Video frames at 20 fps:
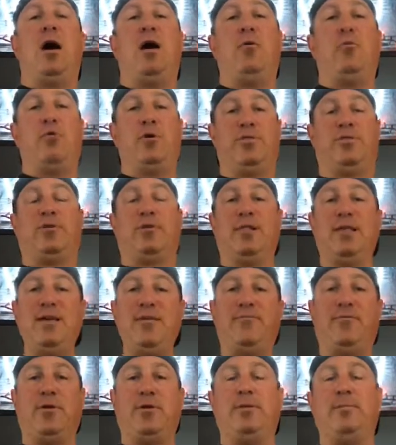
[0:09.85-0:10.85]
with
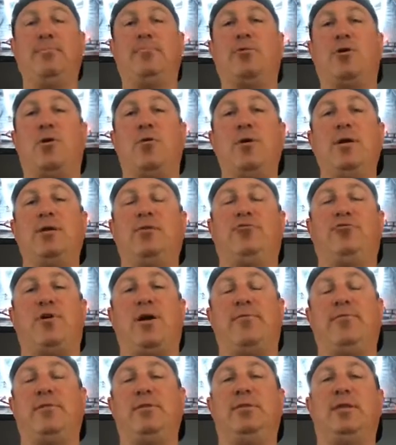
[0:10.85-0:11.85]
Cleveland
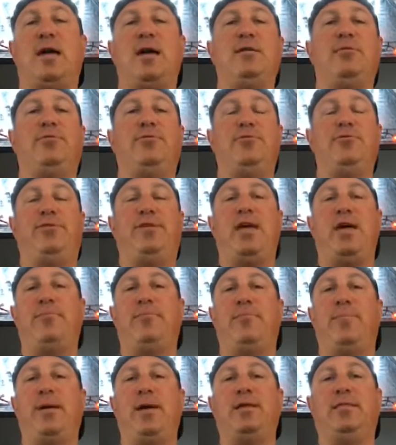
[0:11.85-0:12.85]
traveling down to Tampa
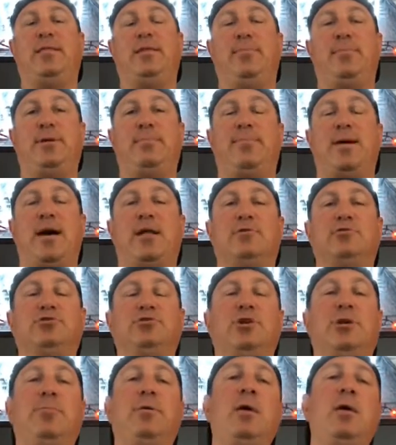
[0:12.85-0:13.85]
Bay to the big
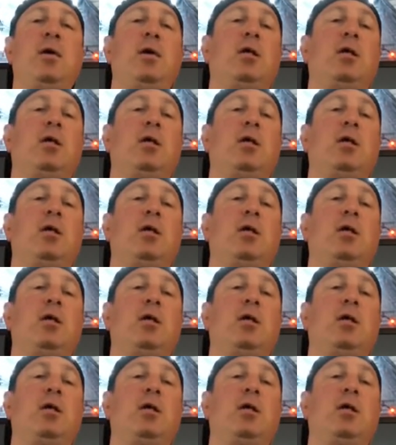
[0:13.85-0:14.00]
battleship.